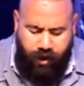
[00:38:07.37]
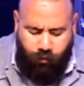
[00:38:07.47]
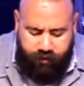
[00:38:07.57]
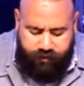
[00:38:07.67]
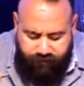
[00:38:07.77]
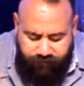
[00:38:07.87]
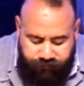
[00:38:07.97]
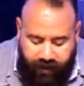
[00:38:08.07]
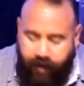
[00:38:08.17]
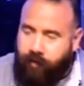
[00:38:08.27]
What they
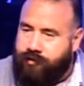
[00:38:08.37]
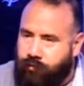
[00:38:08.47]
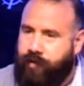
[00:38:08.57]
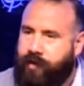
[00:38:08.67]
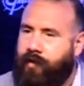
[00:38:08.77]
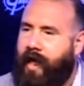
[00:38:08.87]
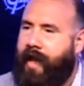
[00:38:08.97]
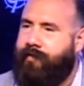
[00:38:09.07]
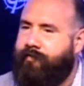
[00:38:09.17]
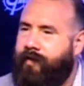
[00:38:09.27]
fail to
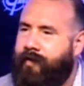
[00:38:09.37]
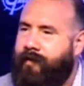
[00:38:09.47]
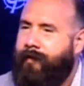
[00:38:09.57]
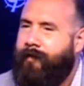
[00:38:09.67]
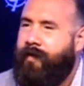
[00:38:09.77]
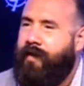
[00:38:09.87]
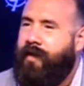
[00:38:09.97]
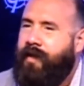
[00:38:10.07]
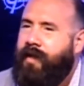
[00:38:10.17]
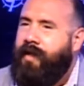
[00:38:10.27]
realize
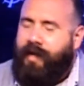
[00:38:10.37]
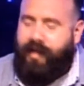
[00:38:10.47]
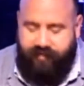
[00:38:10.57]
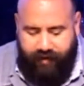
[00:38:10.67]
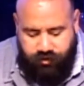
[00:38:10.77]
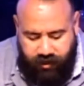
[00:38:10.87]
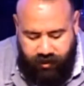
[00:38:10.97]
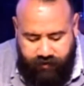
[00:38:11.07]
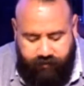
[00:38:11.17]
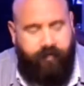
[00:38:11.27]
is that
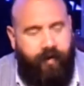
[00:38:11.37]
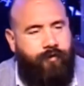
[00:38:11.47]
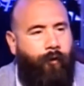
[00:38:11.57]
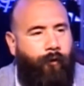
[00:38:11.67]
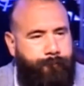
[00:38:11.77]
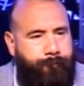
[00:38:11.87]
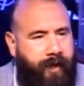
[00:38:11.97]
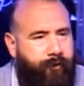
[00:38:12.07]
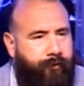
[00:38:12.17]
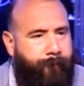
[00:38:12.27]
Jesus had told
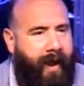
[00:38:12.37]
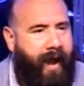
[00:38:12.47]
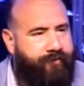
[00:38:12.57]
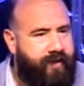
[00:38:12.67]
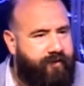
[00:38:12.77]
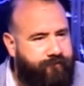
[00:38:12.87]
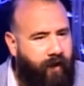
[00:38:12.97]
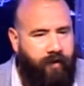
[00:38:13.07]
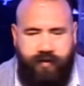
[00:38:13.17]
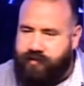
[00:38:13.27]
Peter about this
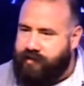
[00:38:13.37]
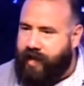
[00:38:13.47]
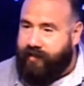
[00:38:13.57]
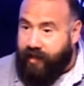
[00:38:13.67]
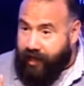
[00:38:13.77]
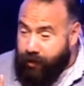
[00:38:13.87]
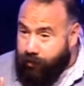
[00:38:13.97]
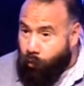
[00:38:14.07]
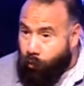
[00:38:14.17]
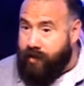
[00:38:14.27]
fallen state that he
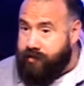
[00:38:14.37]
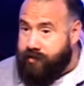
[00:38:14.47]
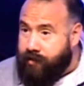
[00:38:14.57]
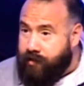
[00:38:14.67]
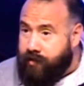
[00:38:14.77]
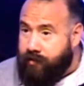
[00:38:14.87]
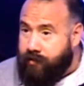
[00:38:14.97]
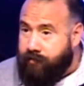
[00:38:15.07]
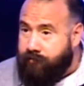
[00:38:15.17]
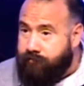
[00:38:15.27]
would once
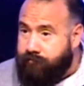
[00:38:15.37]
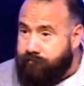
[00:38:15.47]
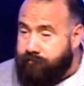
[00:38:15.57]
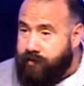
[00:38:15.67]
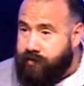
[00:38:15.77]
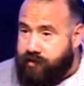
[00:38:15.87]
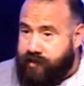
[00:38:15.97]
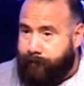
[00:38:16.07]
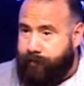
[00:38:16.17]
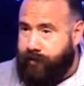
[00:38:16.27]

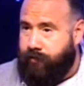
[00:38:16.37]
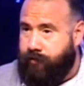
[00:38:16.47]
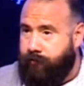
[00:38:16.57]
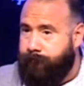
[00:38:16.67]
step into.